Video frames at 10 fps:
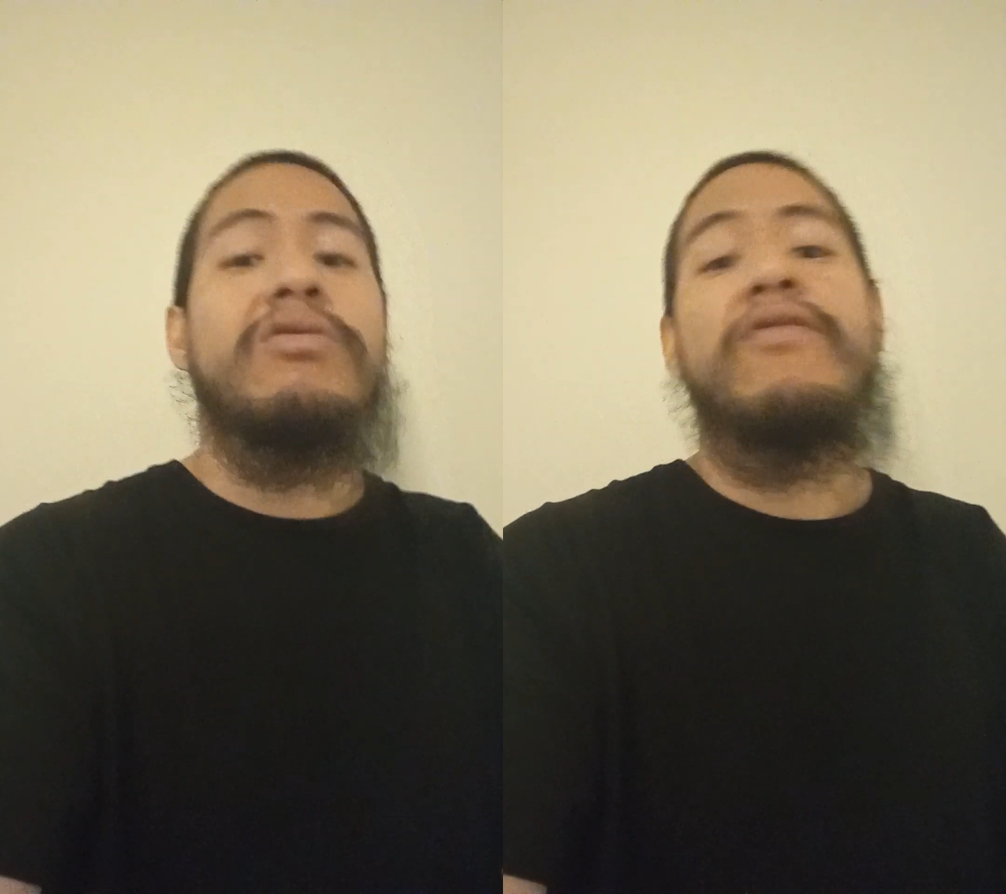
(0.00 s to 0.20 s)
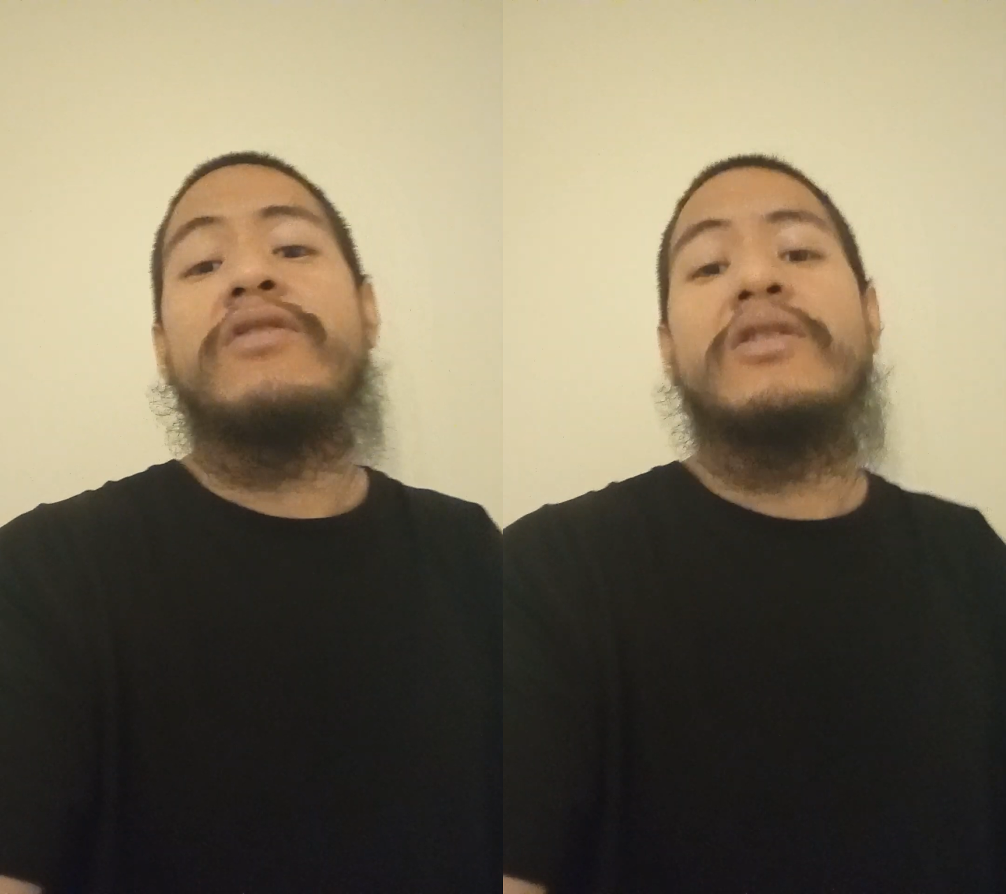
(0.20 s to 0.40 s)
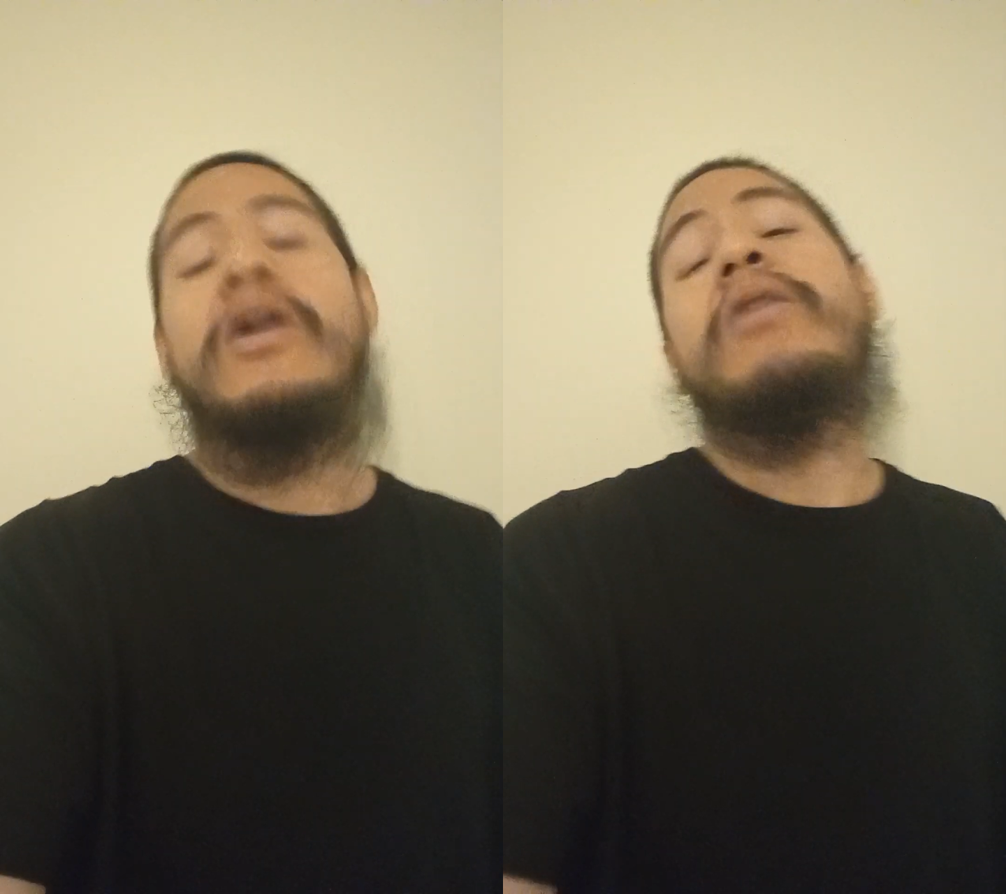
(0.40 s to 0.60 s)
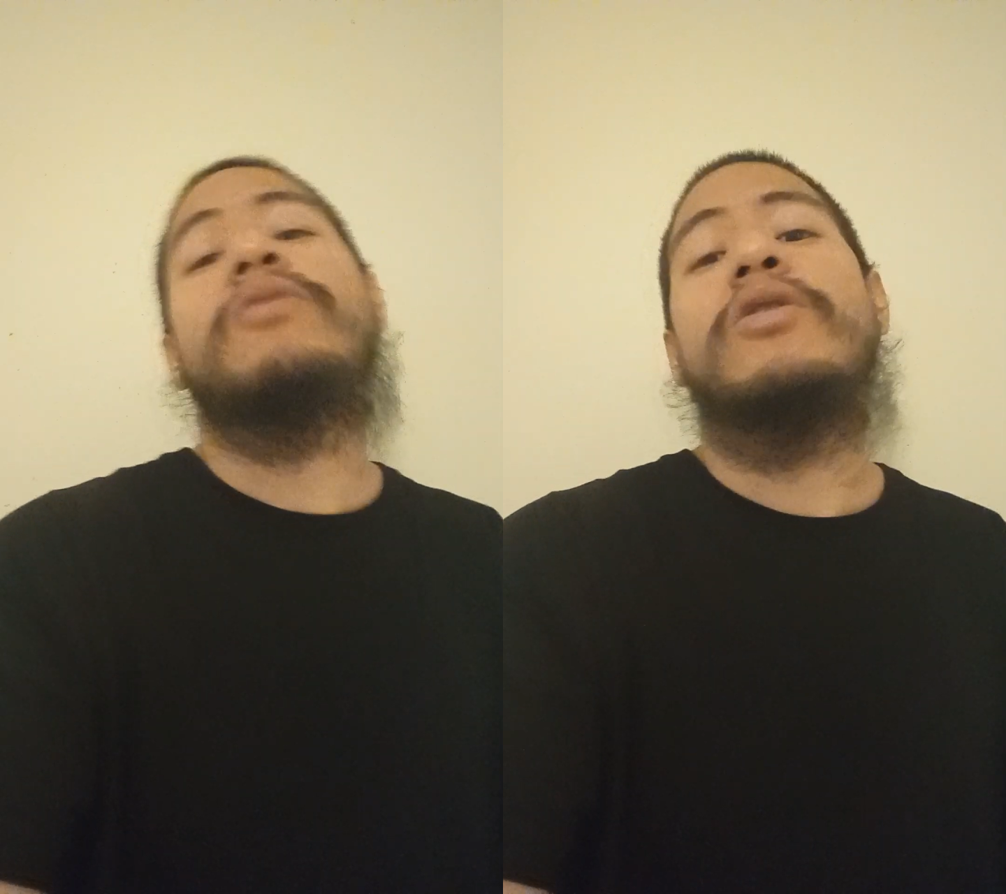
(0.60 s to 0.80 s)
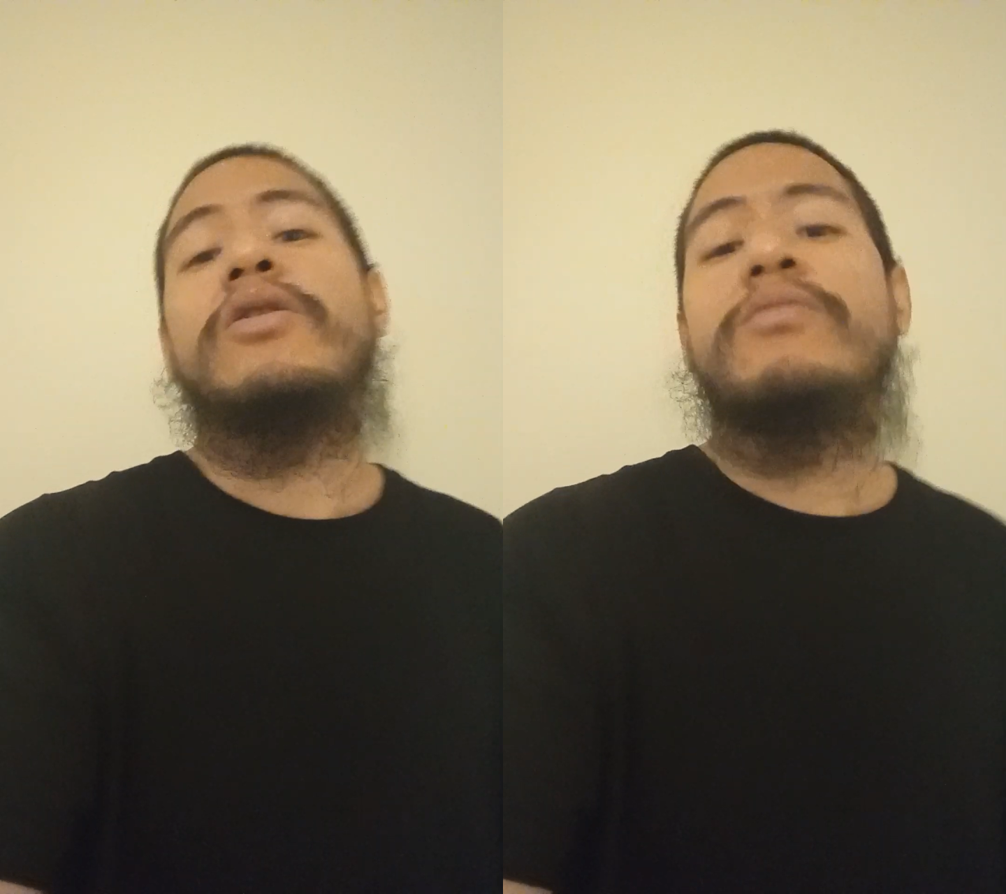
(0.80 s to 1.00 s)
off the
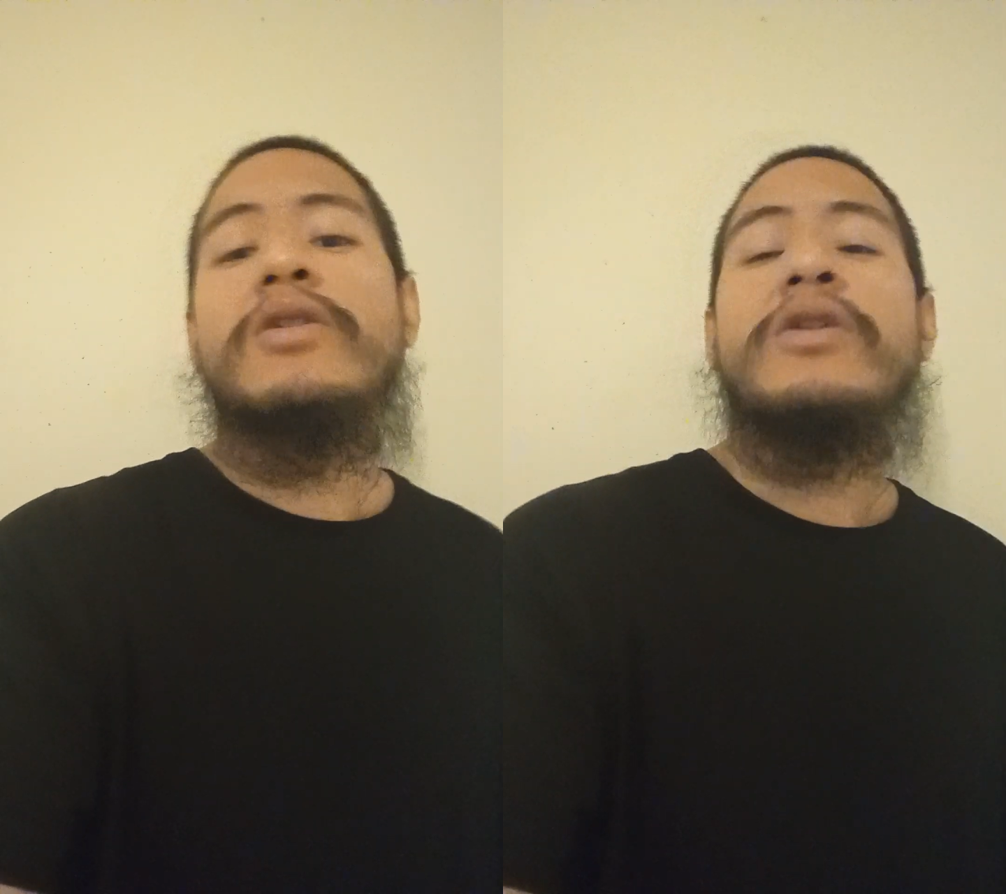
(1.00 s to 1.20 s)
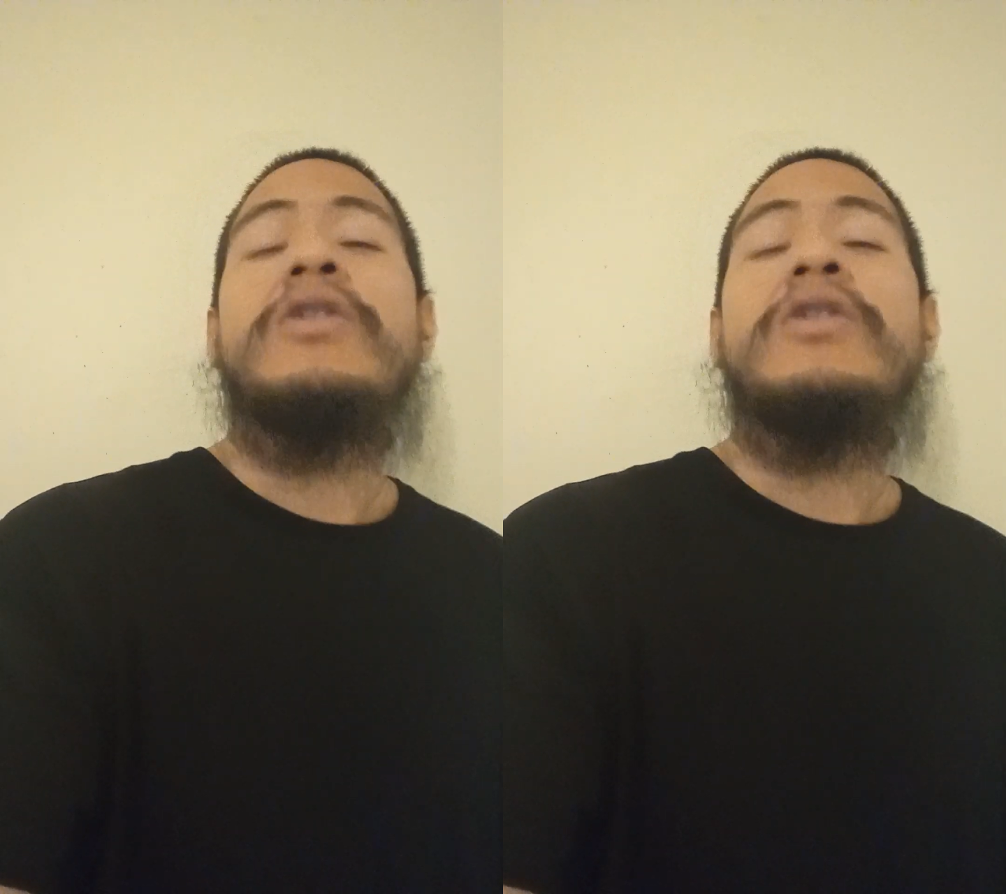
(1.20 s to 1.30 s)
dump, you heard me?